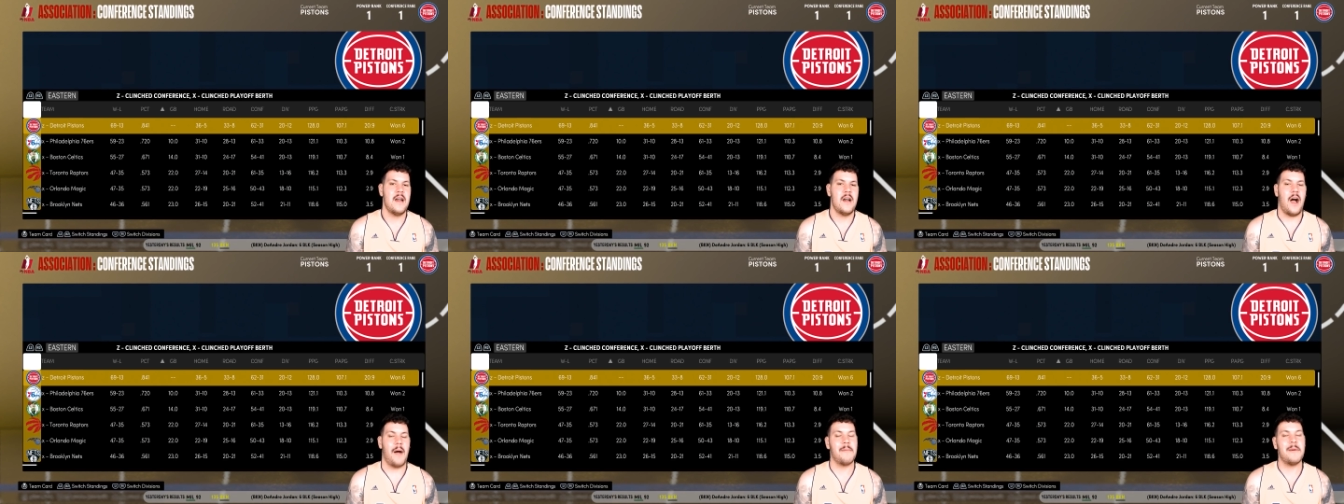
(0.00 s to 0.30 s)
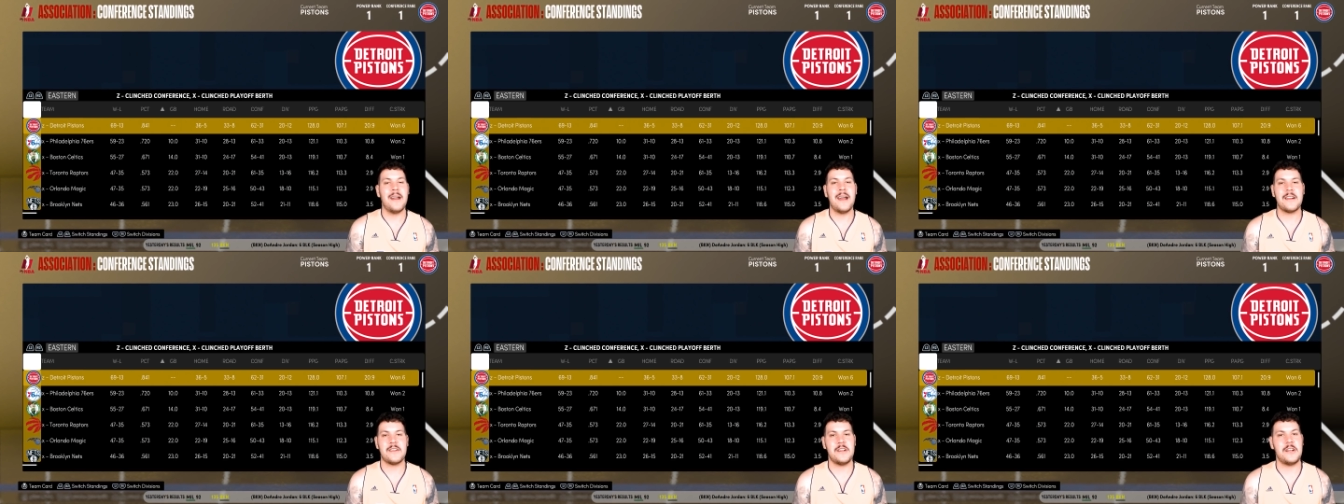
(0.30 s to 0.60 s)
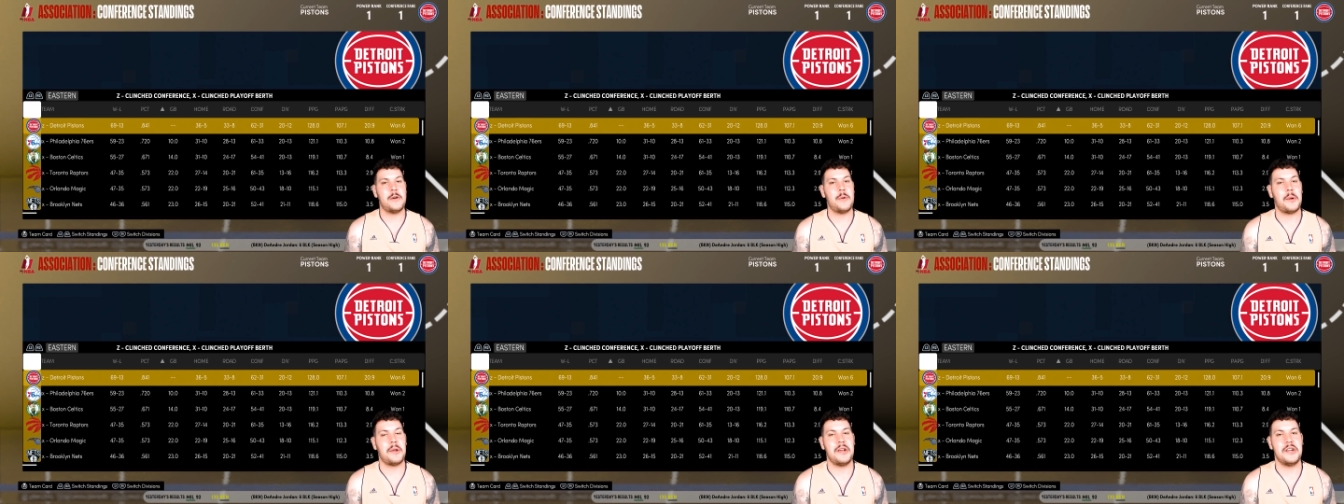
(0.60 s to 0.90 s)
I'm going to
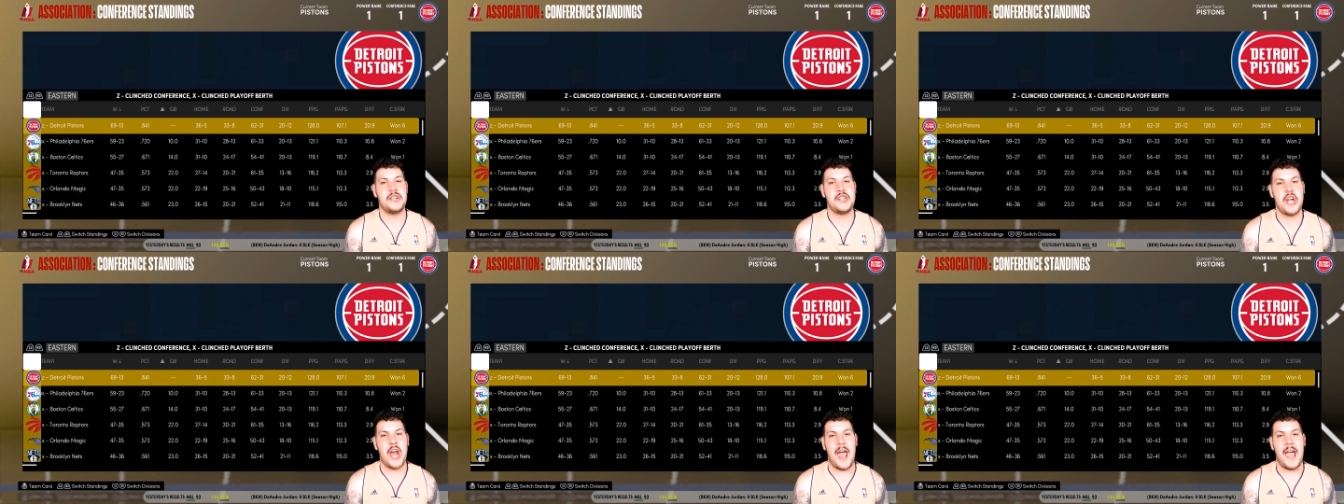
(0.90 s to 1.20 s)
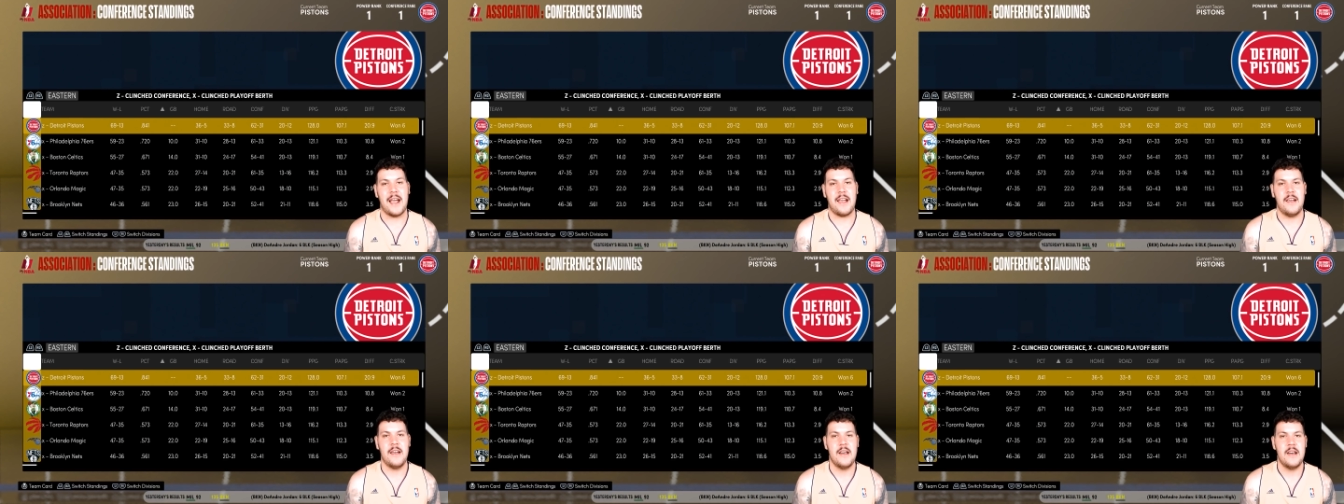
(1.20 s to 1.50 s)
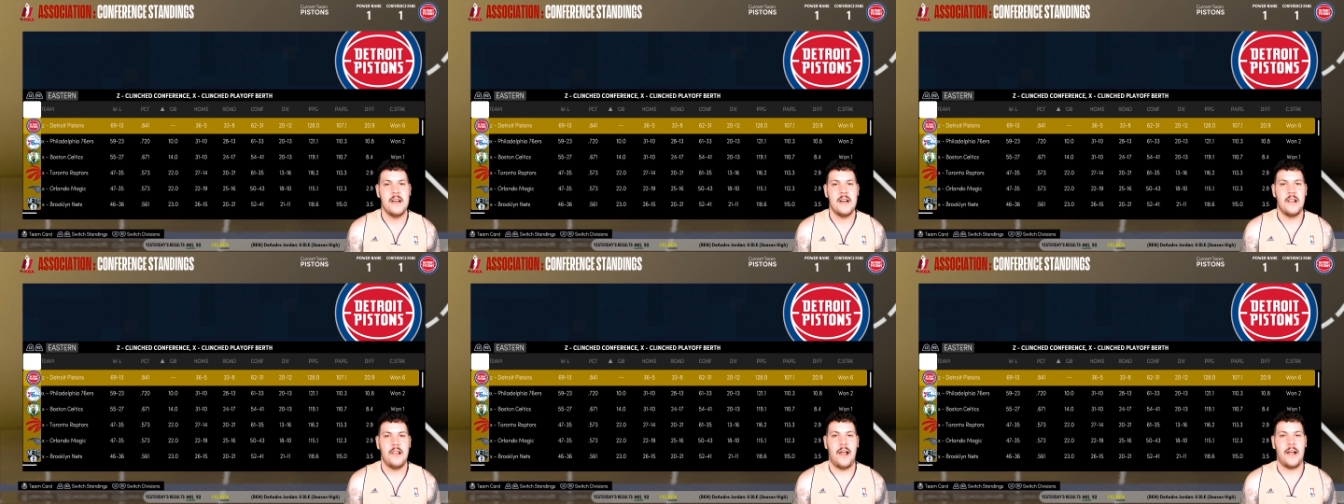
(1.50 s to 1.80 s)
actually quickly check
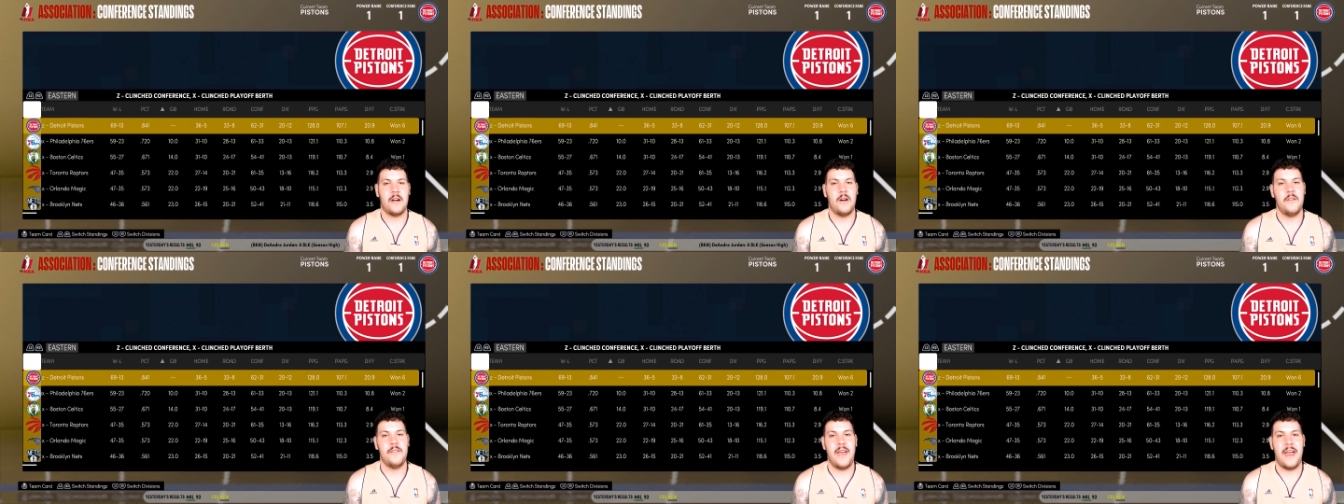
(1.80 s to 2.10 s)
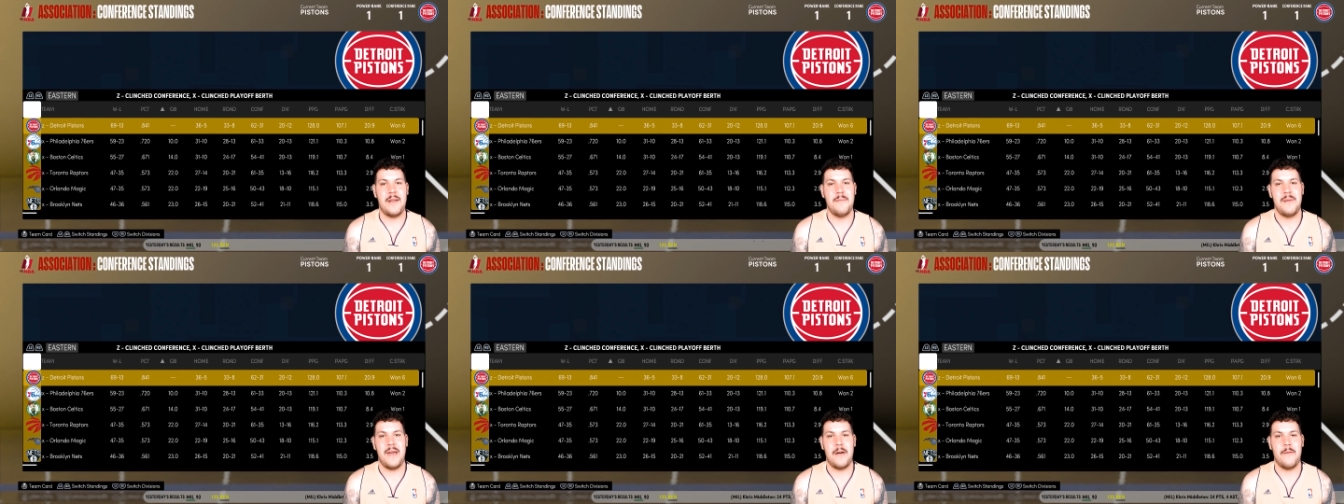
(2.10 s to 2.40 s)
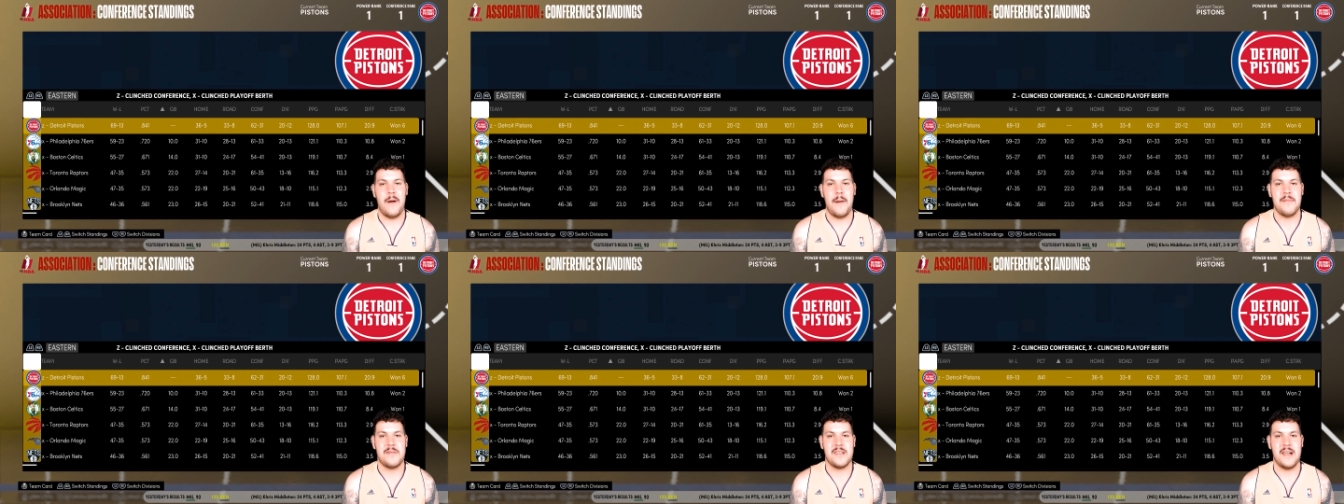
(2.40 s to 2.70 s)
like on the NBA
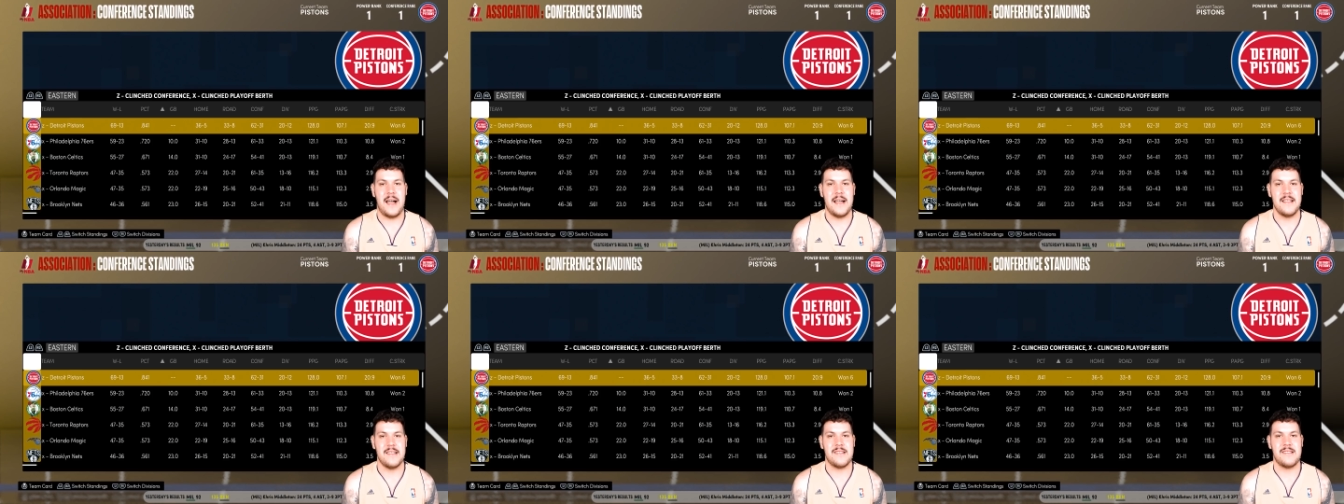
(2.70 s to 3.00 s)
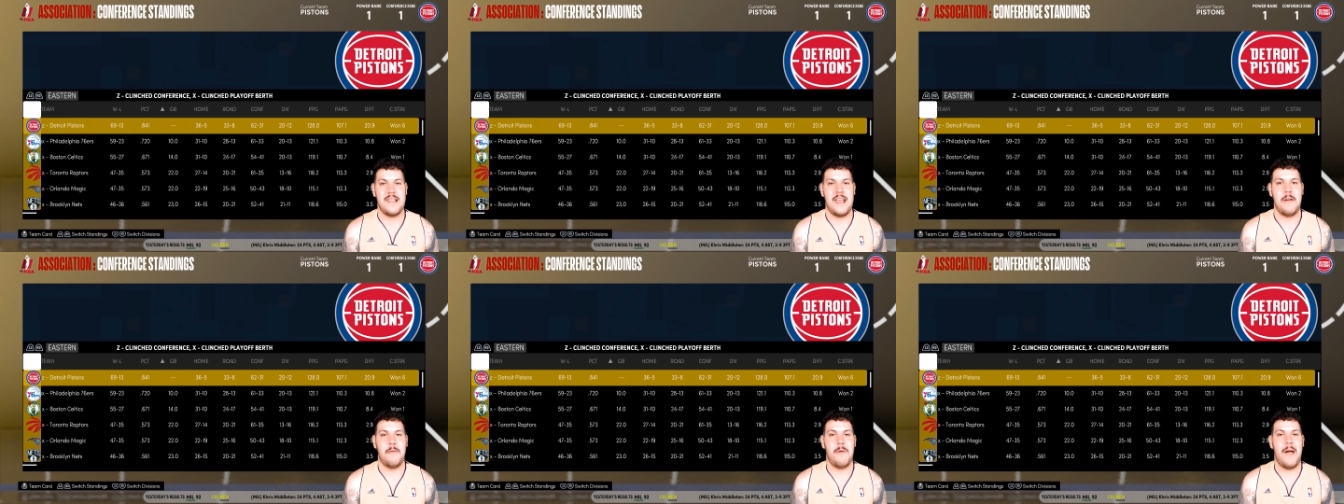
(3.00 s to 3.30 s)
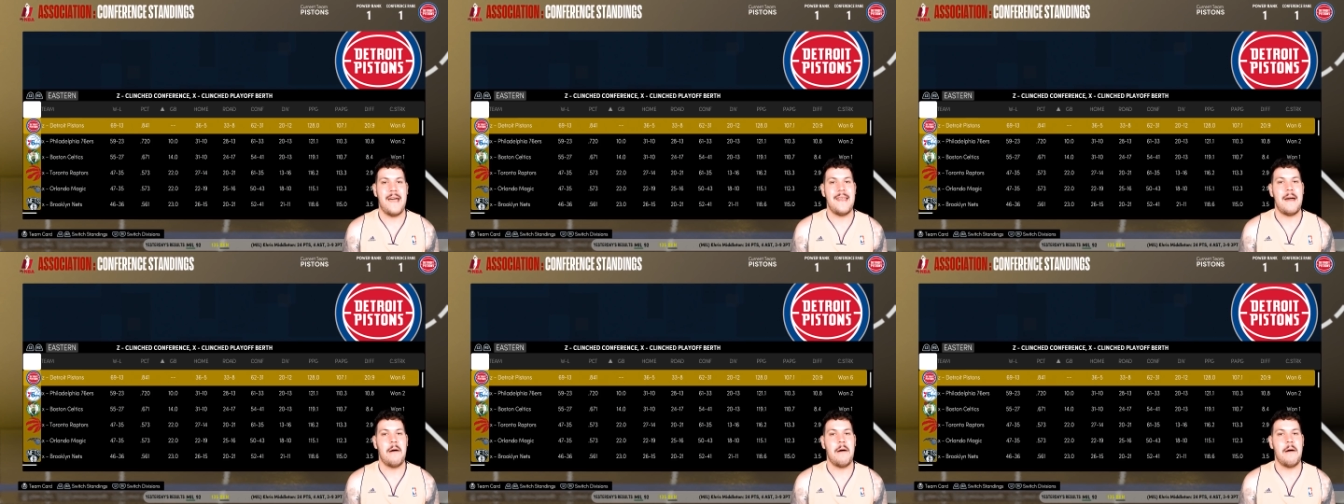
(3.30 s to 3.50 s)
website and see where